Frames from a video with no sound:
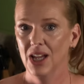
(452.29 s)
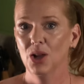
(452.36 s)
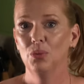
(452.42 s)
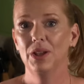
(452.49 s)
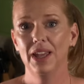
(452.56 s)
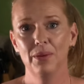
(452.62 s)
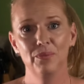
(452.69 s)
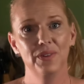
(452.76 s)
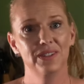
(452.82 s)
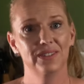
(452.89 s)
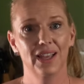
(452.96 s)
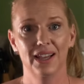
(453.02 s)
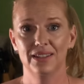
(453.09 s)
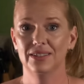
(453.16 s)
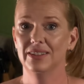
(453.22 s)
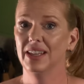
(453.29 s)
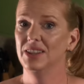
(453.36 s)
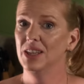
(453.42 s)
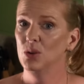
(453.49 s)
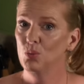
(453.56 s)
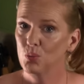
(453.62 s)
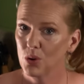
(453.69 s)
We emphasized that
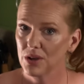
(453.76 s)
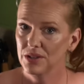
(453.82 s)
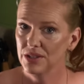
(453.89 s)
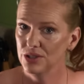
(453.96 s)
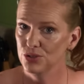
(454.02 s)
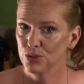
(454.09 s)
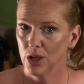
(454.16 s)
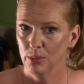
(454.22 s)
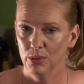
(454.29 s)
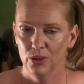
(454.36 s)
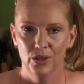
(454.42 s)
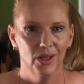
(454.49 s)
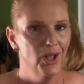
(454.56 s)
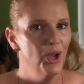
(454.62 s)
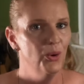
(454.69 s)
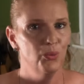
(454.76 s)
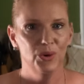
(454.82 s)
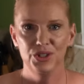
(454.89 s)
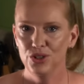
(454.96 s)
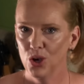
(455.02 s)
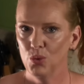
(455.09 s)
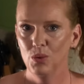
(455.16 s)
they weren't in trouble. We
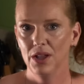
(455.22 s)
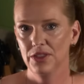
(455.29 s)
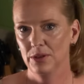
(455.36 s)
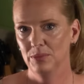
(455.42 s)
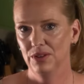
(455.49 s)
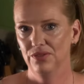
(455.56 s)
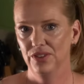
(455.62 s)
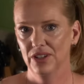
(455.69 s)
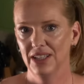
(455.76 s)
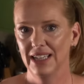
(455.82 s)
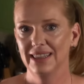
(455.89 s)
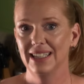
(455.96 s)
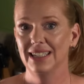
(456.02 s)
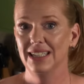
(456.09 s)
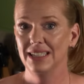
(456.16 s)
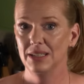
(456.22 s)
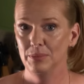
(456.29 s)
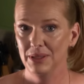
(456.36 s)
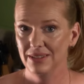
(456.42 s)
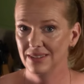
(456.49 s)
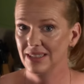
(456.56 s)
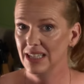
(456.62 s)
don't want them to feel like they need to be
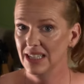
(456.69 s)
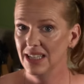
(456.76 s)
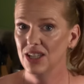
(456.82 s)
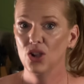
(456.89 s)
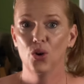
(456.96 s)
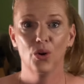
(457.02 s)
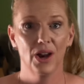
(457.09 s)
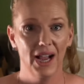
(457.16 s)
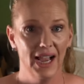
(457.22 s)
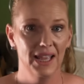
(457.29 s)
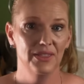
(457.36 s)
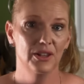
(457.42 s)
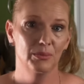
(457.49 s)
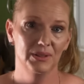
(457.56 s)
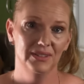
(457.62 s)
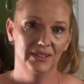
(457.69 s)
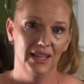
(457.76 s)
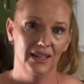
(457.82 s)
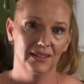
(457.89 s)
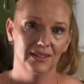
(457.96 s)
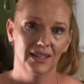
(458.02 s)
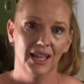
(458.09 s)
sneaky or hide their
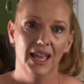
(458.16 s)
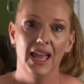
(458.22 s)
mistakes.